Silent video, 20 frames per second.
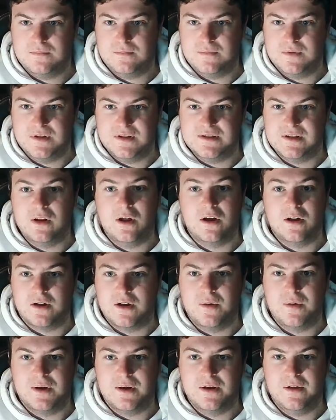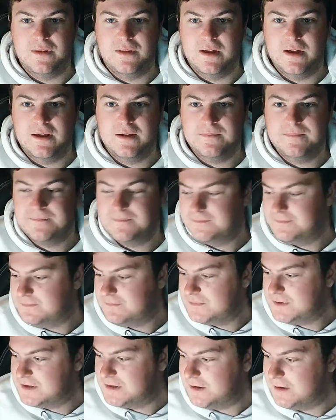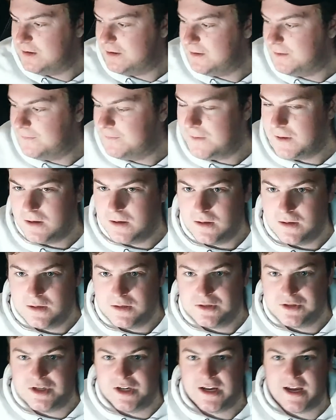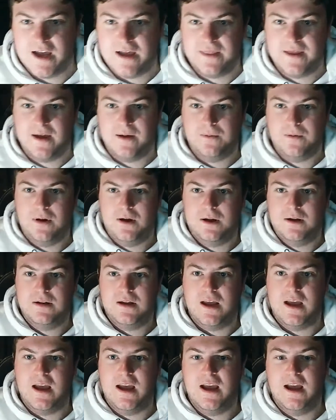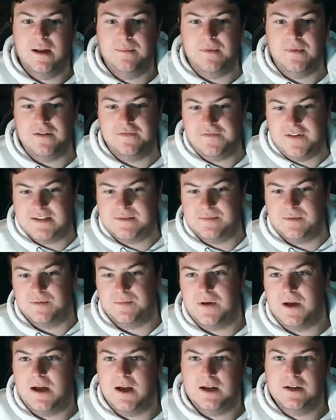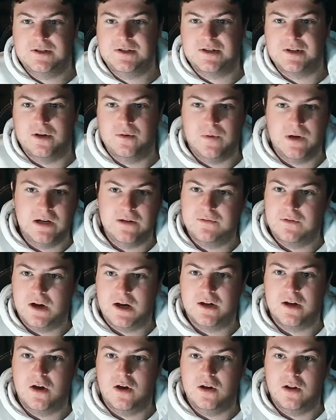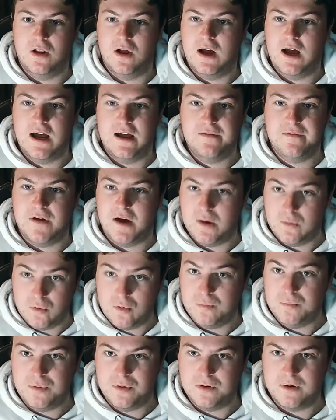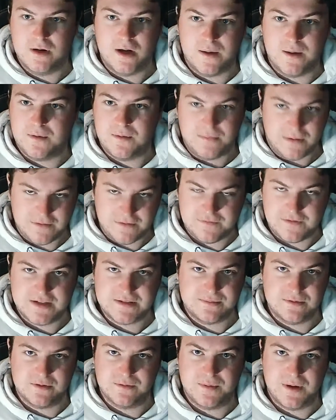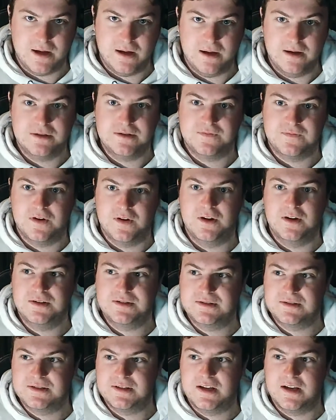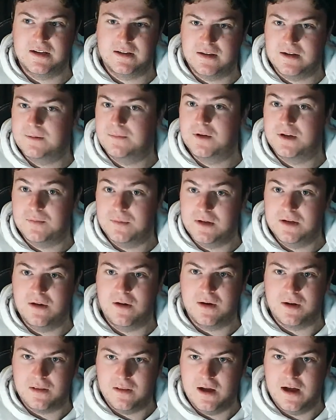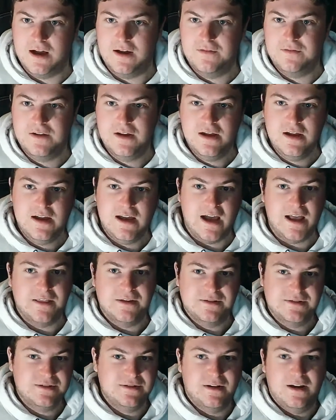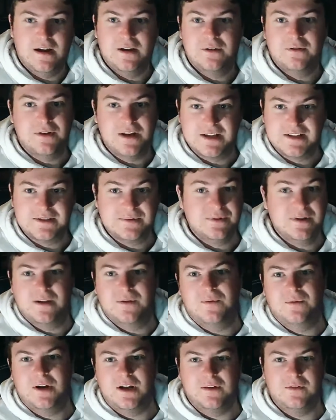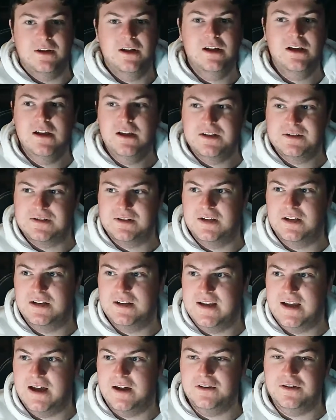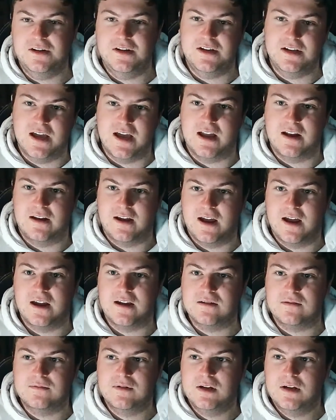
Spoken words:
a lot going on there, so check out that one and my Facebook page. So whenever I go live, I will put it up on my Facebook page first, saying that I'm going to be going live either tonight or next week or whatever. So then now you get the